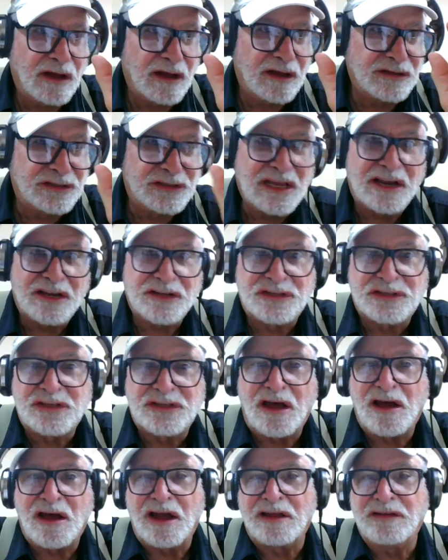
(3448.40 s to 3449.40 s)
set
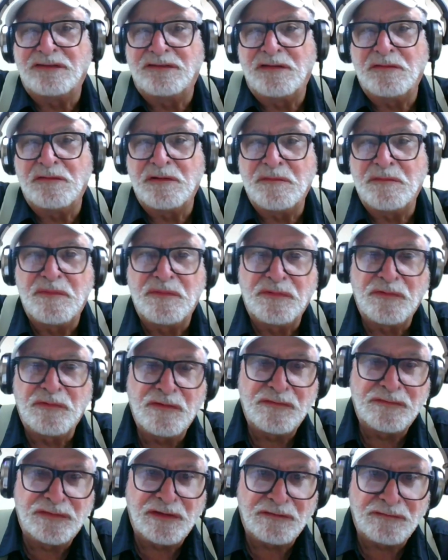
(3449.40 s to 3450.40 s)
aside to
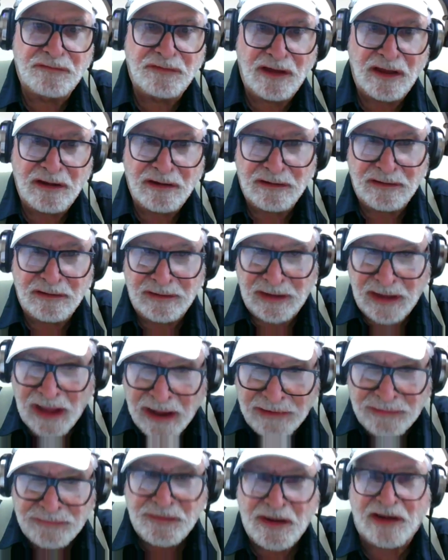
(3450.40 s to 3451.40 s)
improve the
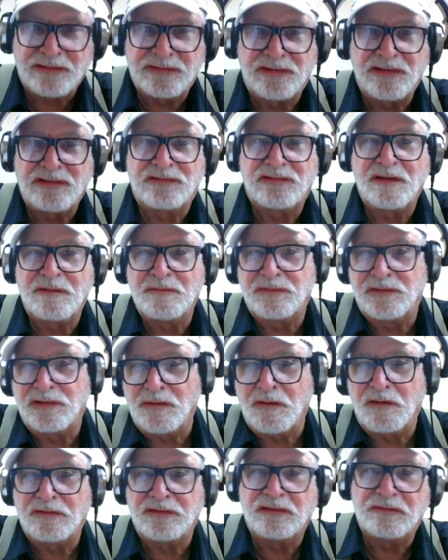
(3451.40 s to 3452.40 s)
HVAC systems in
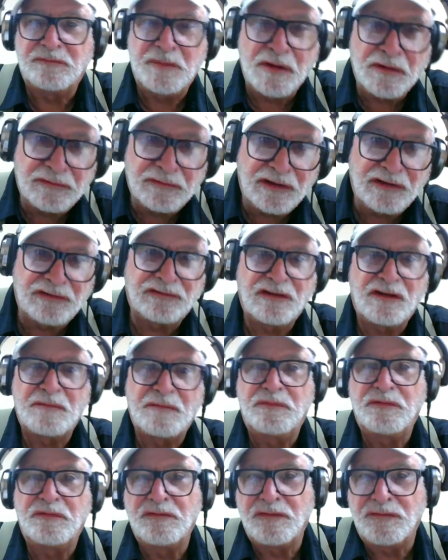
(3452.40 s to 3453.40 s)
all these buildings and
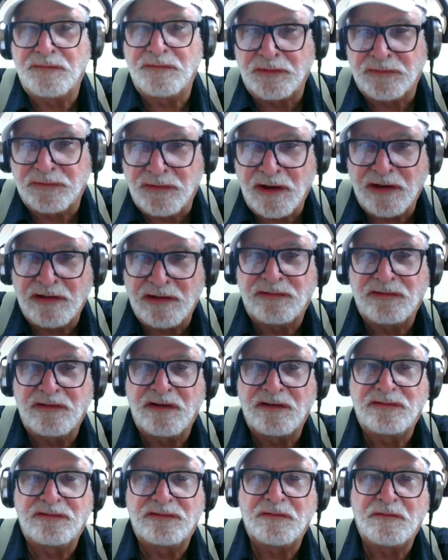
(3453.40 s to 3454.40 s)
improve the filtration
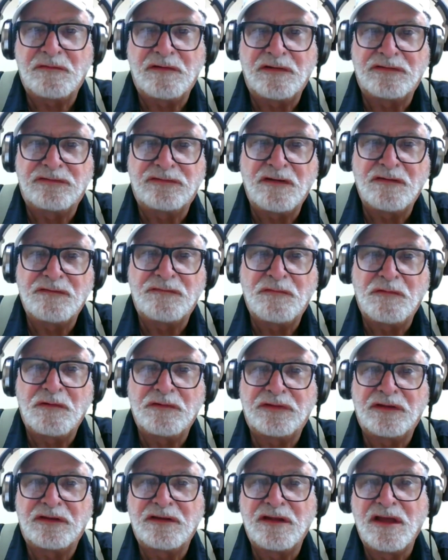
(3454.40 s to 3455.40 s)
and so on and so
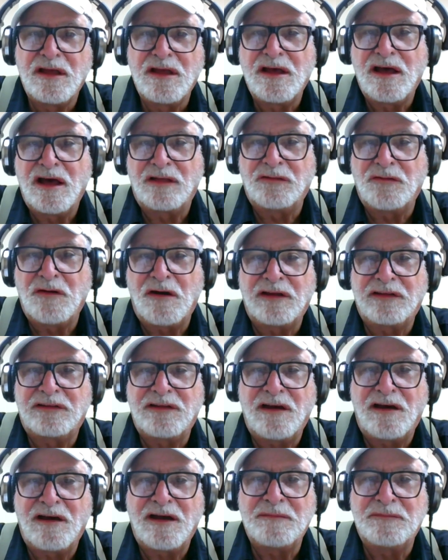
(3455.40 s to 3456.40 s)
forth. And a lot of
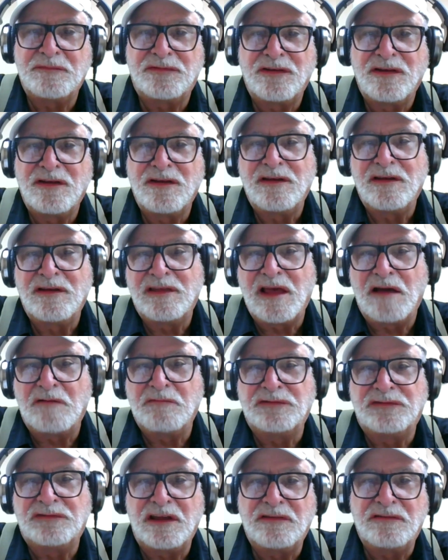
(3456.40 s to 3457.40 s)
times that
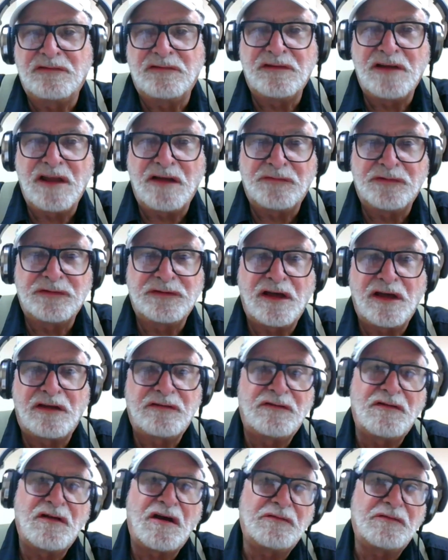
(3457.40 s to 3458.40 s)
was either never done
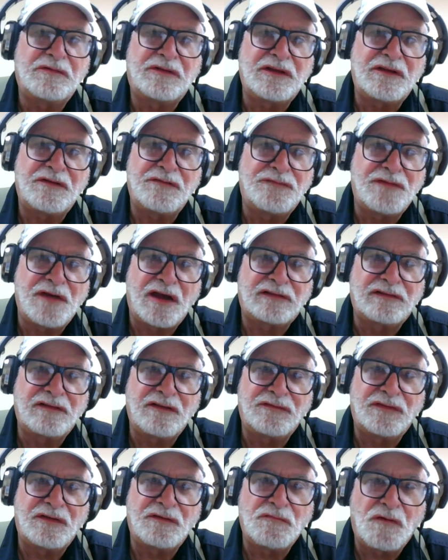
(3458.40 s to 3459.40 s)
or not really
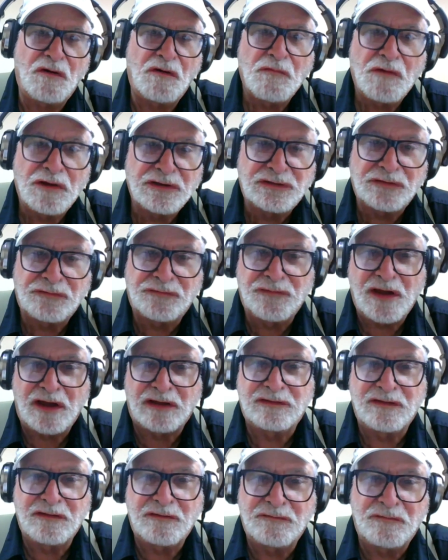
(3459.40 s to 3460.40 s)
effective. And what was
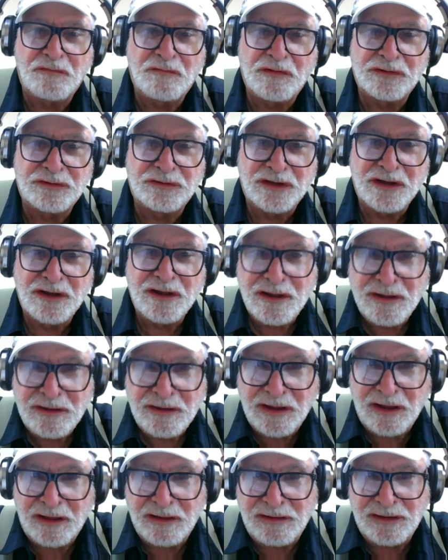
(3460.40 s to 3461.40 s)
effective was
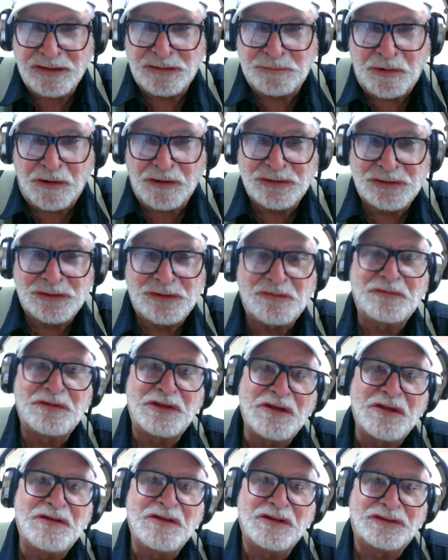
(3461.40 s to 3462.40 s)
these personal
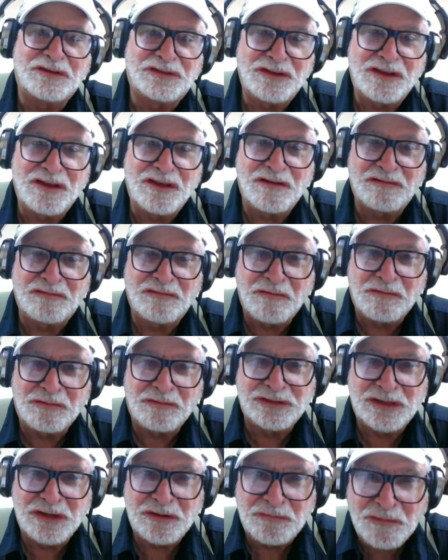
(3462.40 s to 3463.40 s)
units,
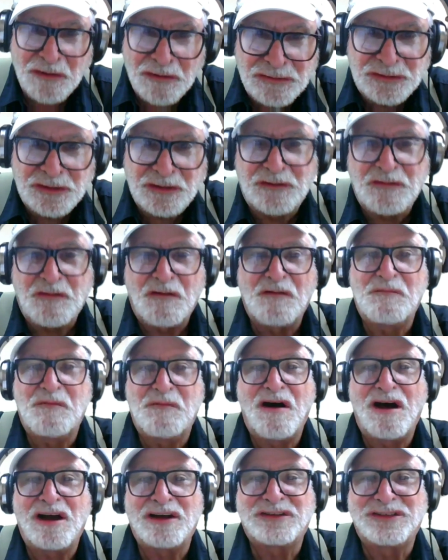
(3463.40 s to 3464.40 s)
Corsi Rosenthal
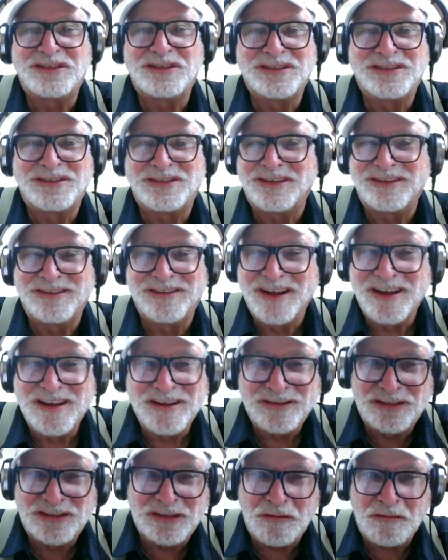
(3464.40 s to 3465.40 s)
boxes and
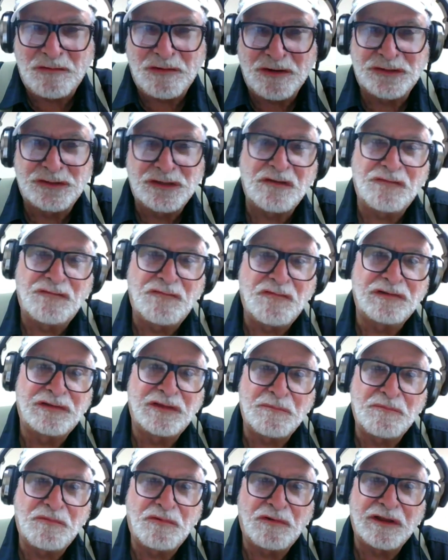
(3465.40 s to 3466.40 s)
so on and so forth,
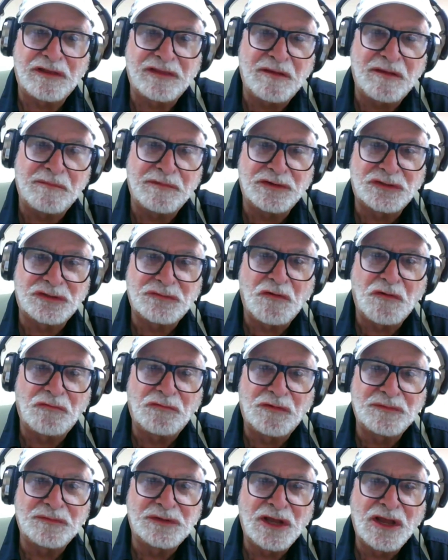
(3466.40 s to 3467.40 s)
and putting them in
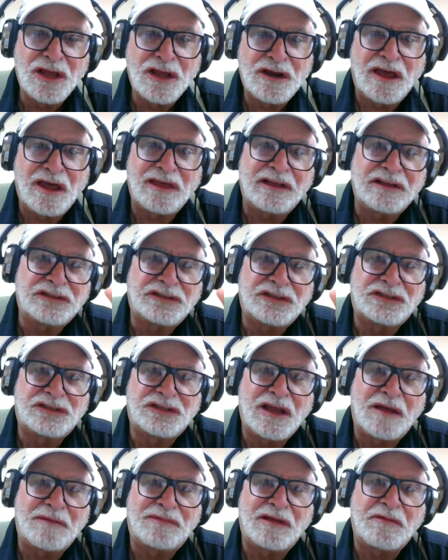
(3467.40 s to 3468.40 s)
schoolrooms. And I think it's the
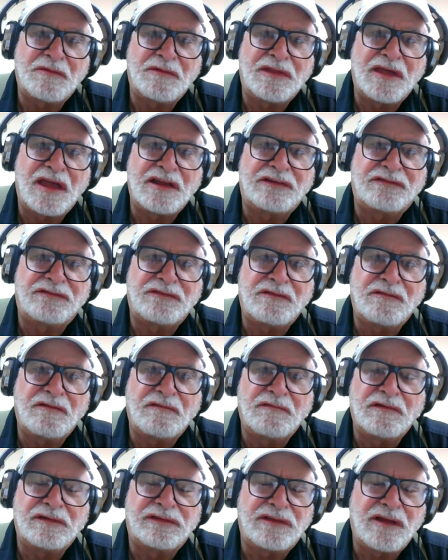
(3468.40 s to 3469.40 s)
same thing
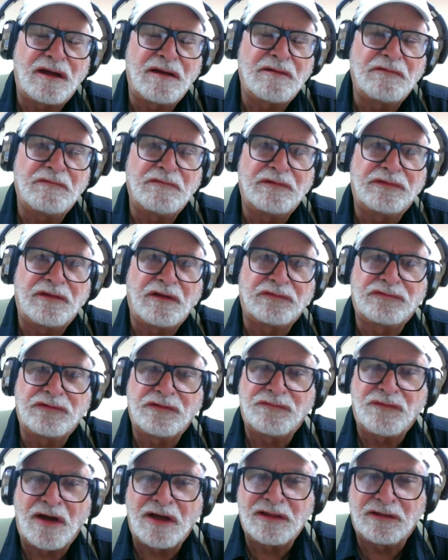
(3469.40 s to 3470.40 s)
with
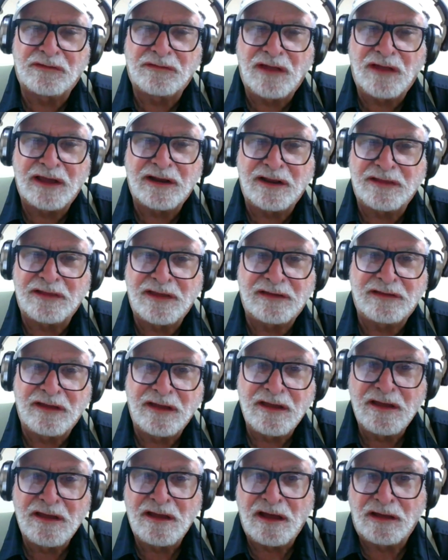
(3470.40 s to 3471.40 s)
ultraviolet light. I think
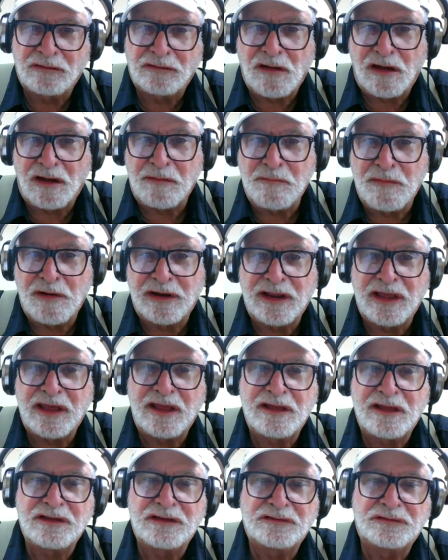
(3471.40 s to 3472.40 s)
a lot of money
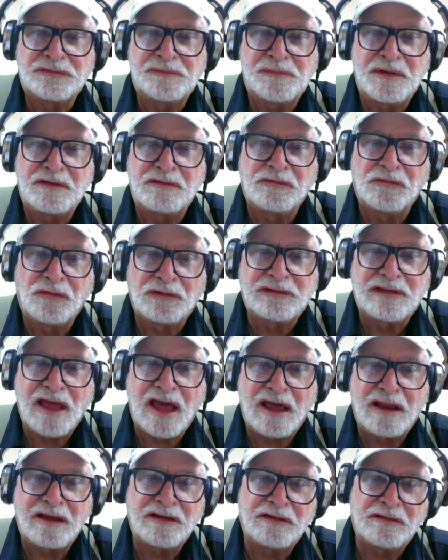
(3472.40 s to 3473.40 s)
has been looked
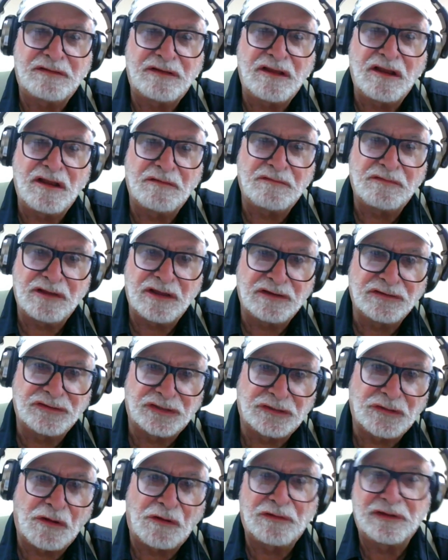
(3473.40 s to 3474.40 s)
at,
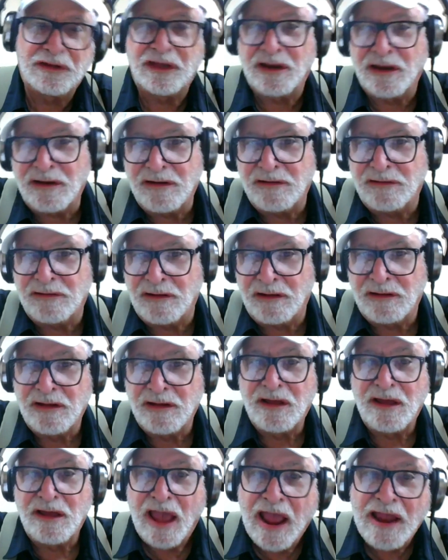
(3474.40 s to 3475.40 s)
installing it into the
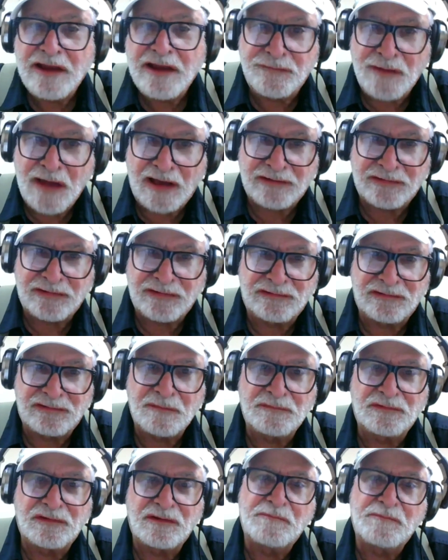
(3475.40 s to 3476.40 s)
HVAC
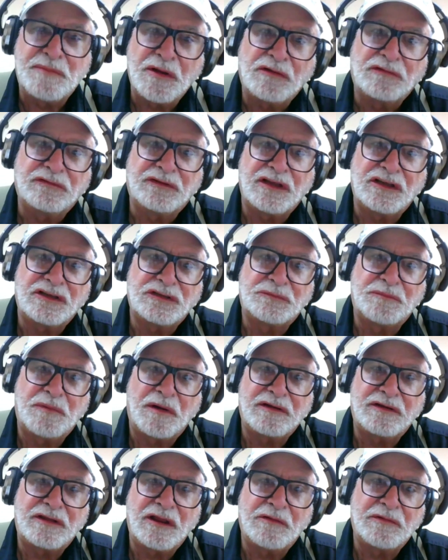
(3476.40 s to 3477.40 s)
systems in buildings,
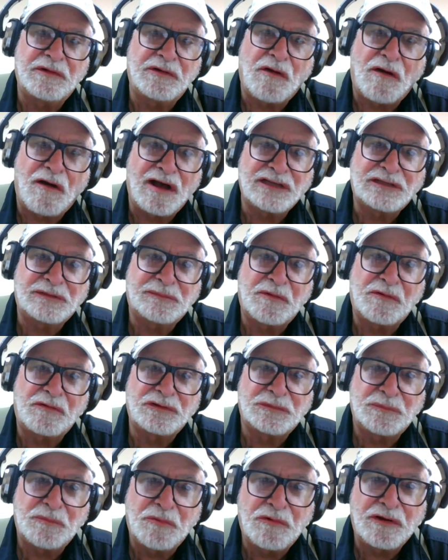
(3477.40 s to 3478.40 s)
but in
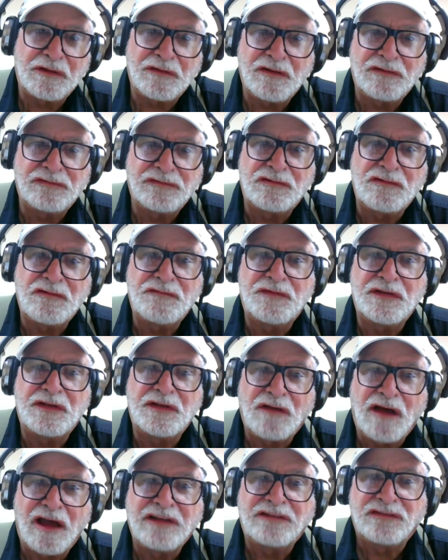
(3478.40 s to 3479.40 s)
hospitals, putting those UV
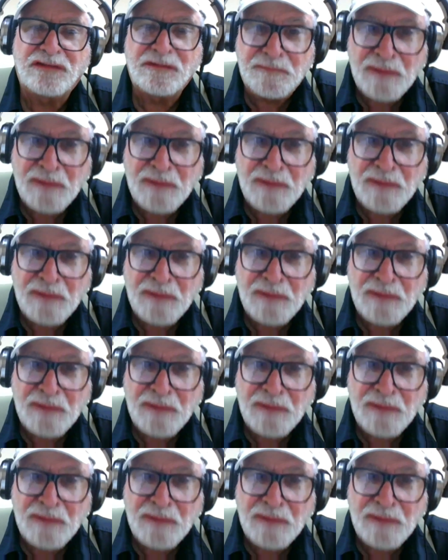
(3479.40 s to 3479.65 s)
lights in